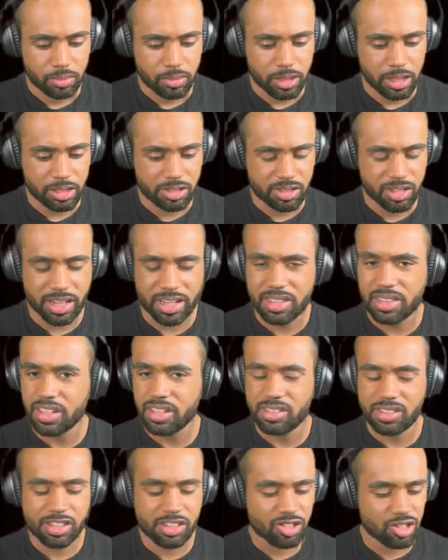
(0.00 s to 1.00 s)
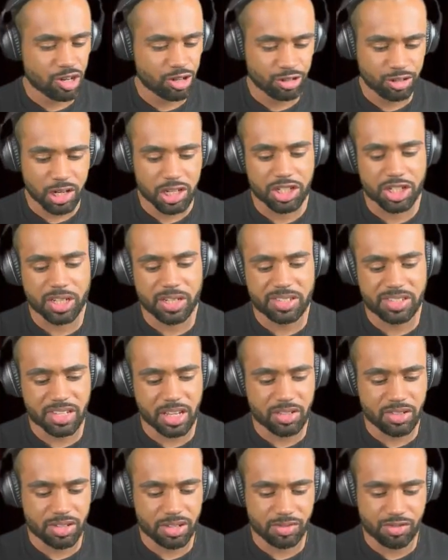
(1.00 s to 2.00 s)
It's like there's this crushing
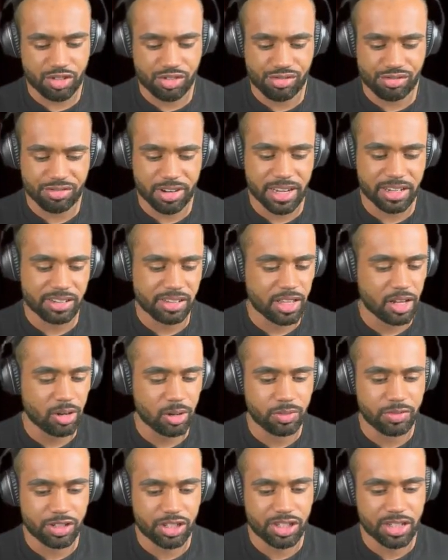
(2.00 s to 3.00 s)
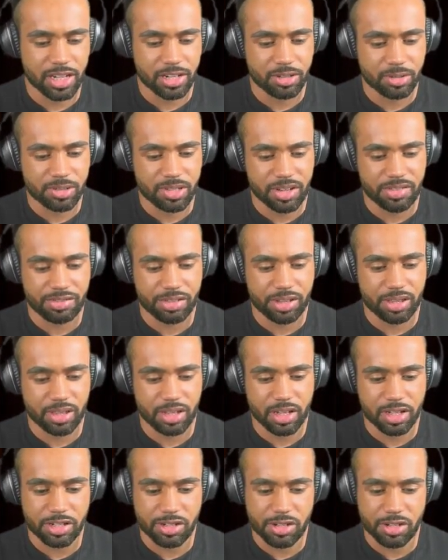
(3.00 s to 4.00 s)
sense of dread that overshadows everything
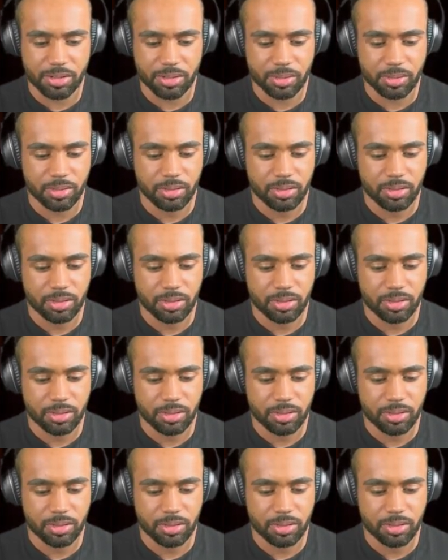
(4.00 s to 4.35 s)
I do.